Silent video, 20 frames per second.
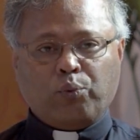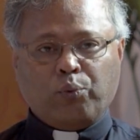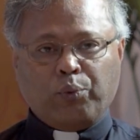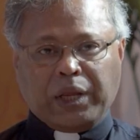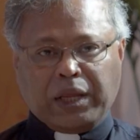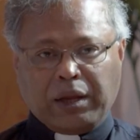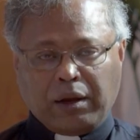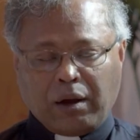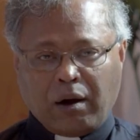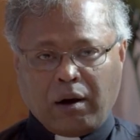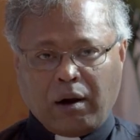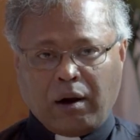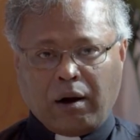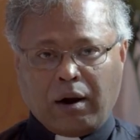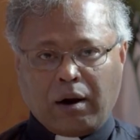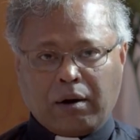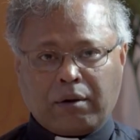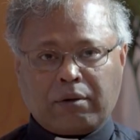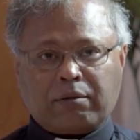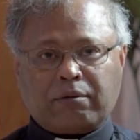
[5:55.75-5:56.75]
we
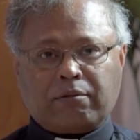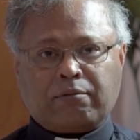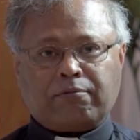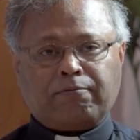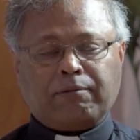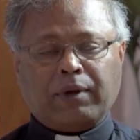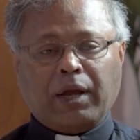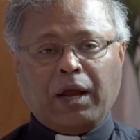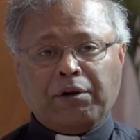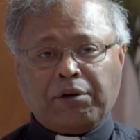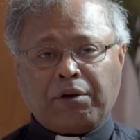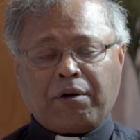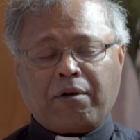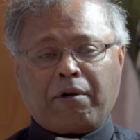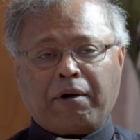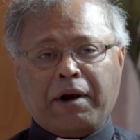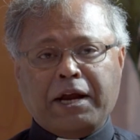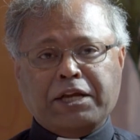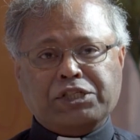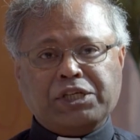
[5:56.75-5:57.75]
are
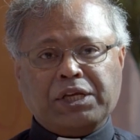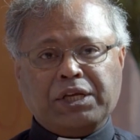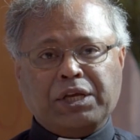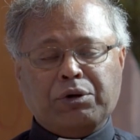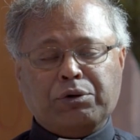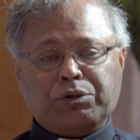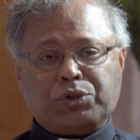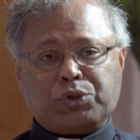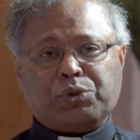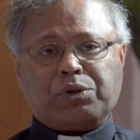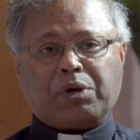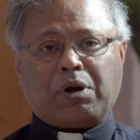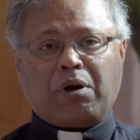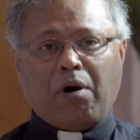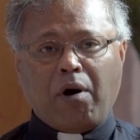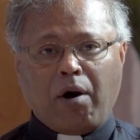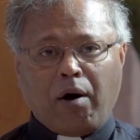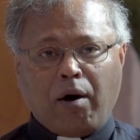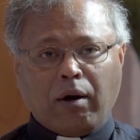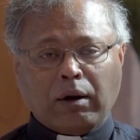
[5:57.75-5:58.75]
encouraging you to
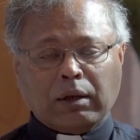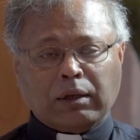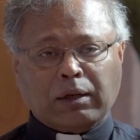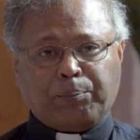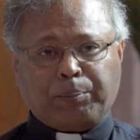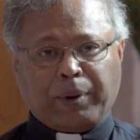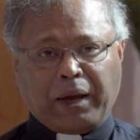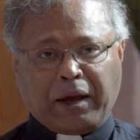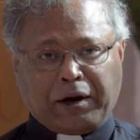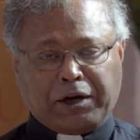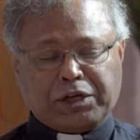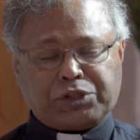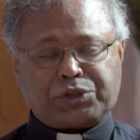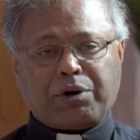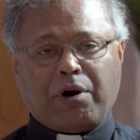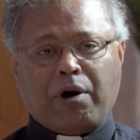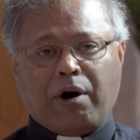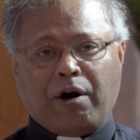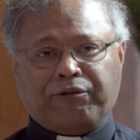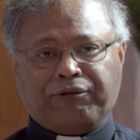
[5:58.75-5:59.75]
call the parish
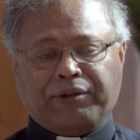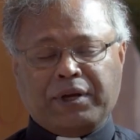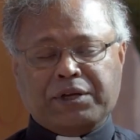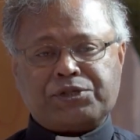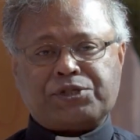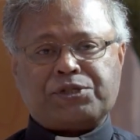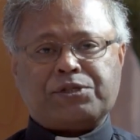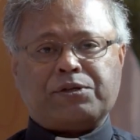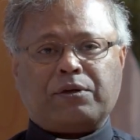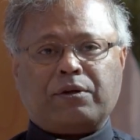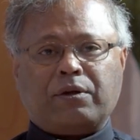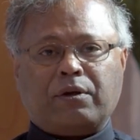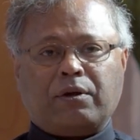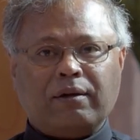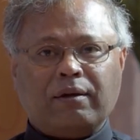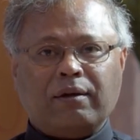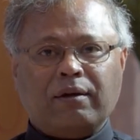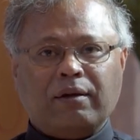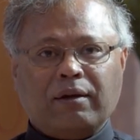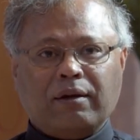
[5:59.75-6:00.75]
office.
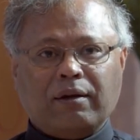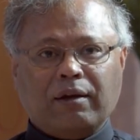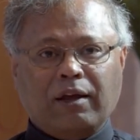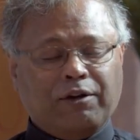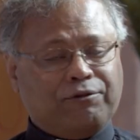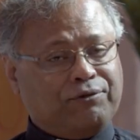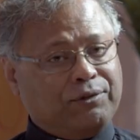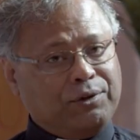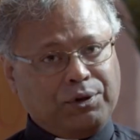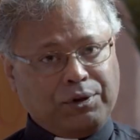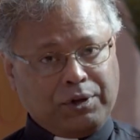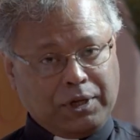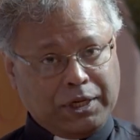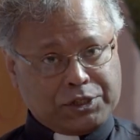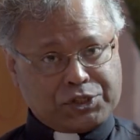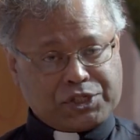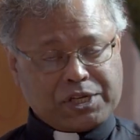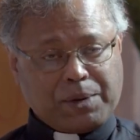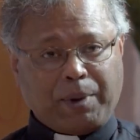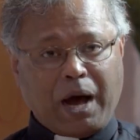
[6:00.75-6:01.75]
If
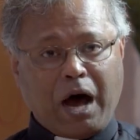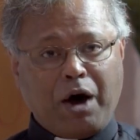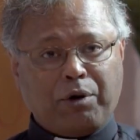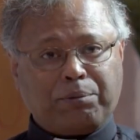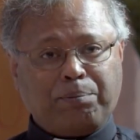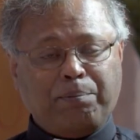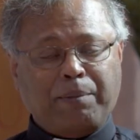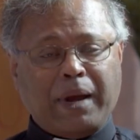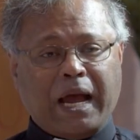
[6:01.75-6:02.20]
it's about